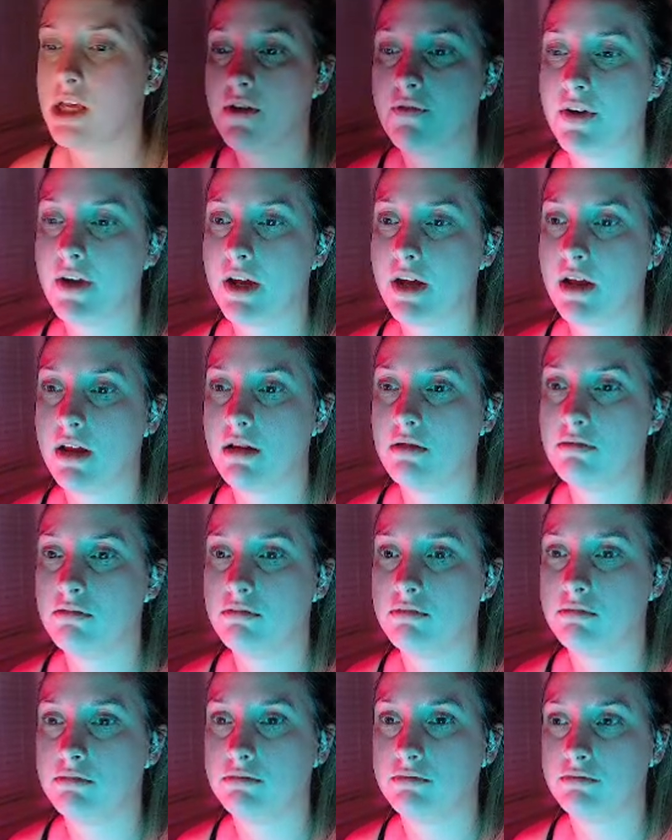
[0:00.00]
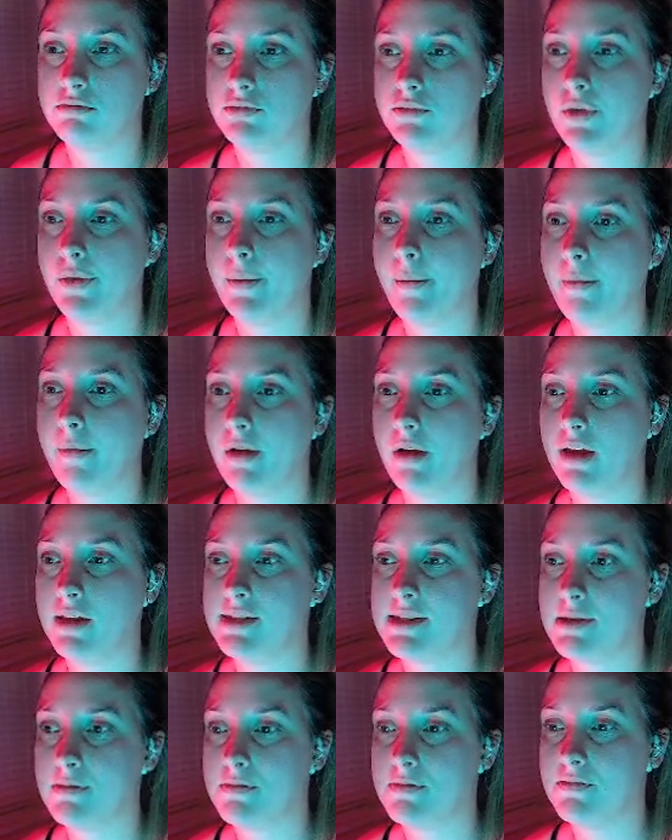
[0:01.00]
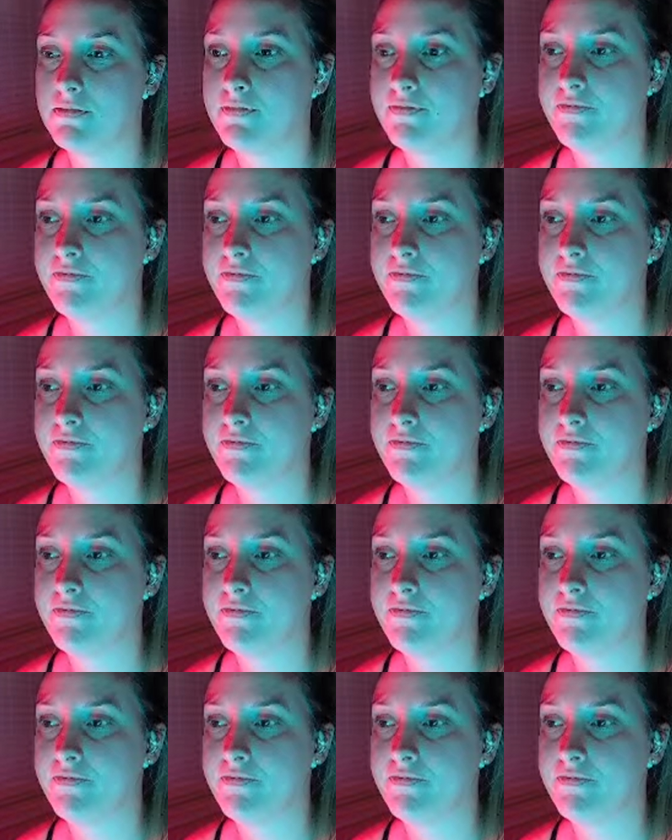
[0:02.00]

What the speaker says: if I can. Oh, we got some